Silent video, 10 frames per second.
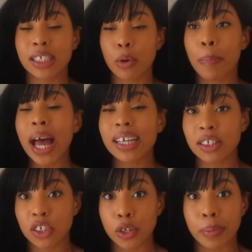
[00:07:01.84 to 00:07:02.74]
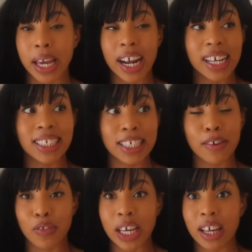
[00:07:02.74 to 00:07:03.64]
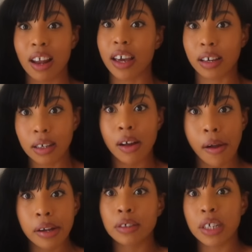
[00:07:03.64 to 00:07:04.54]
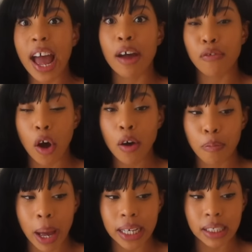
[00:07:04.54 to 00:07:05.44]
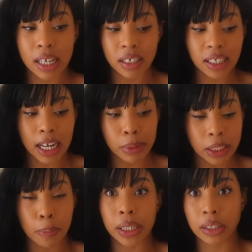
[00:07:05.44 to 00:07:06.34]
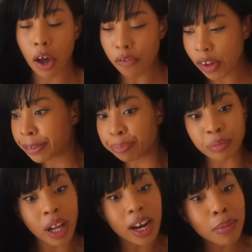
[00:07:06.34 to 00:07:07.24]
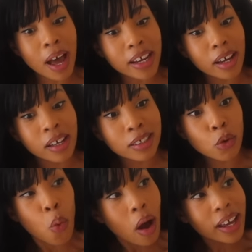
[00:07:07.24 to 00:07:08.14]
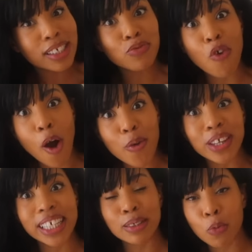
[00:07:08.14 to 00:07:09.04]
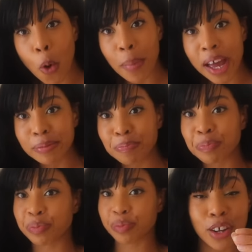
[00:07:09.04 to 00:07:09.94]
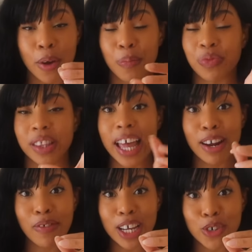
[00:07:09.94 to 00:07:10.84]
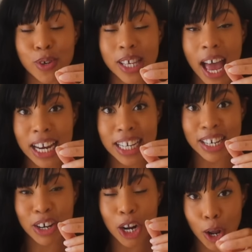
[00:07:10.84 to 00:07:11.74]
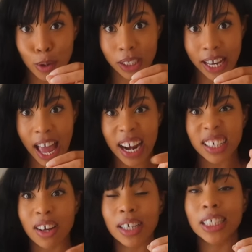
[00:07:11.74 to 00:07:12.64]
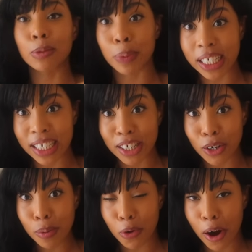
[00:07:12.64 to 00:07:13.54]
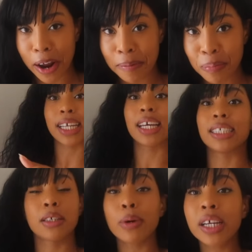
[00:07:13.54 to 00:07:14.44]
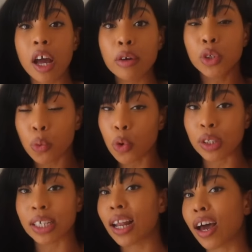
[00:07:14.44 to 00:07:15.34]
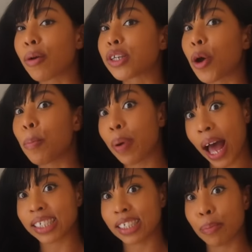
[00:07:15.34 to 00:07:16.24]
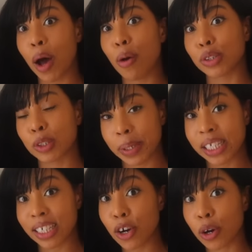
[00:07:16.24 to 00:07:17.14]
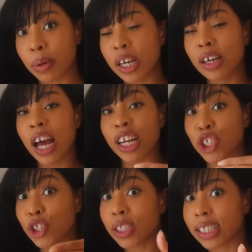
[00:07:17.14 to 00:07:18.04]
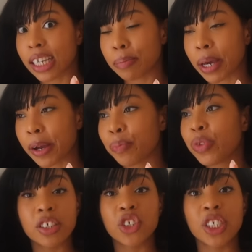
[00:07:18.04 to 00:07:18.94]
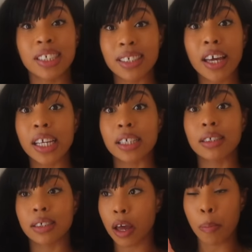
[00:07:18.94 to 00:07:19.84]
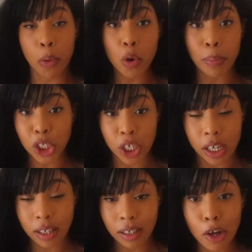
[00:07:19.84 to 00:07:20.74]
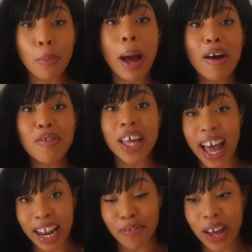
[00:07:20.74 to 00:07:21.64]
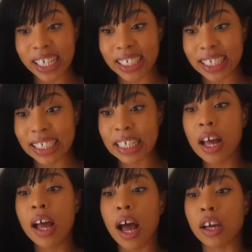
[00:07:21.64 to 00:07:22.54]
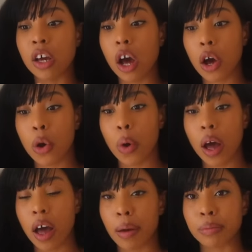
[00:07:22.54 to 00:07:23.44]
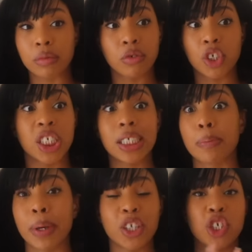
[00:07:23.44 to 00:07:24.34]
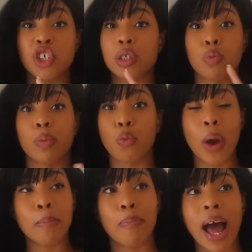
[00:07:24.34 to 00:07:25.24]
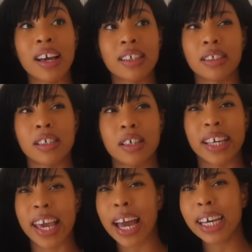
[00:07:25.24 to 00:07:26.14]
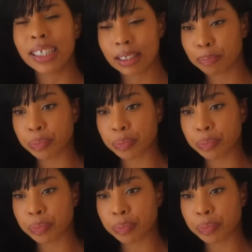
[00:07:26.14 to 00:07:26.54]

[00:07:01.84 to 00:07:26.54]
so her back's to me, and I can see her finger like F off, basically. It's telling me to piss off. And I'm like, what is wrong with this woman? The elevator doors hadn't closed yet, and I started speeding up, right? So I didn't go towards her like I was going past her, but I was speeding up, and she could see me. She decided to abort mission, come out of the elevators, and go. She disappeared. She just went back to the gate.